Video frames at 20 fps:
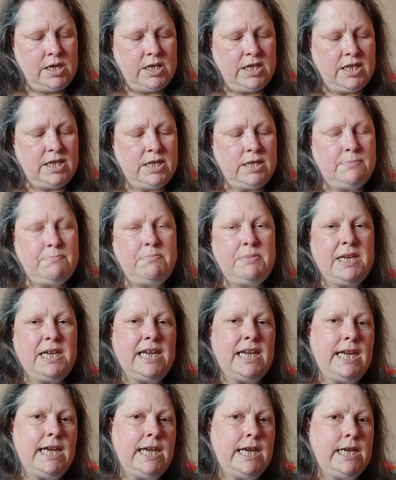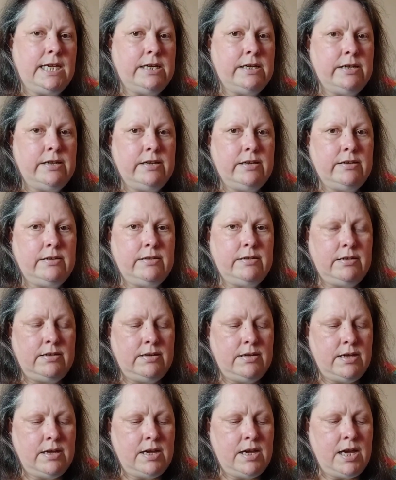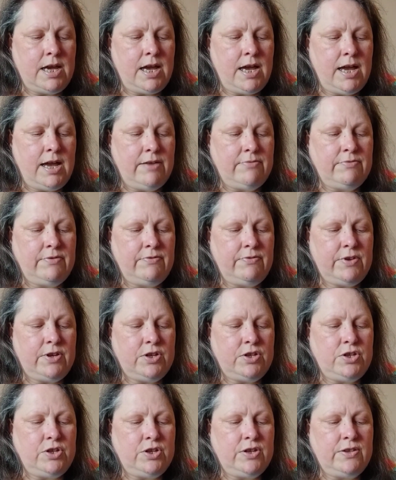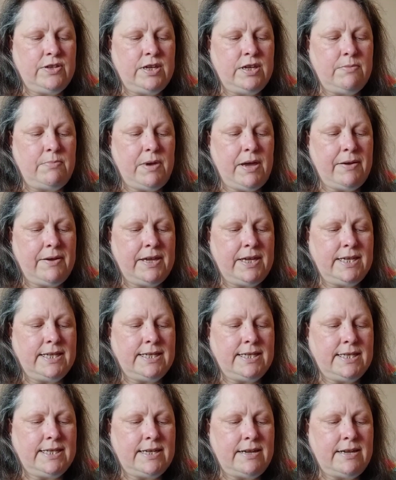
speed, and reversed, you can think about it